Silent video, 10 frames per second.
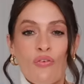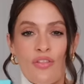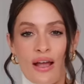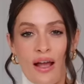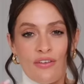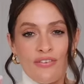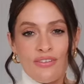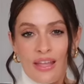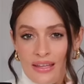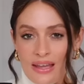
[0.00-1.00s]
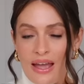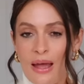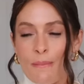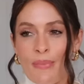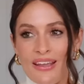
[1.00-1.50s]
of their kind of skincare
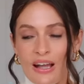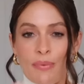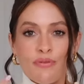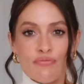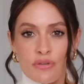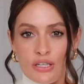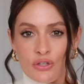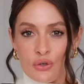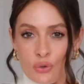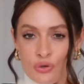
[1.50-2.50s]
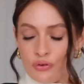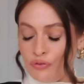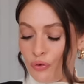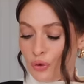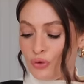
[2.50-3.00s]
and makeup is really good
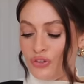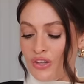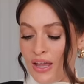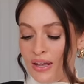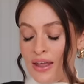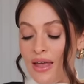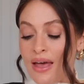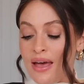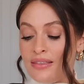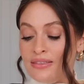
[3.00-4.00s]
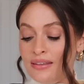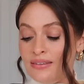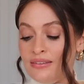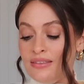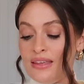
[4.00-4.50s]
for your skin. This
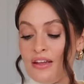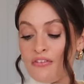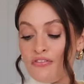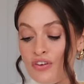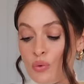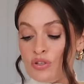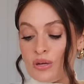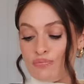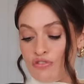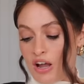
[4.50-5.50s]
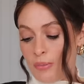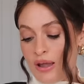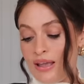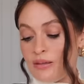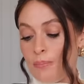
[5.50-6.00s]
is the Filter
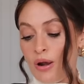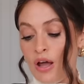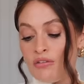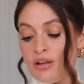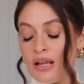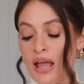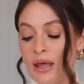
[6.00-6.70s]
Primer. It's a blurring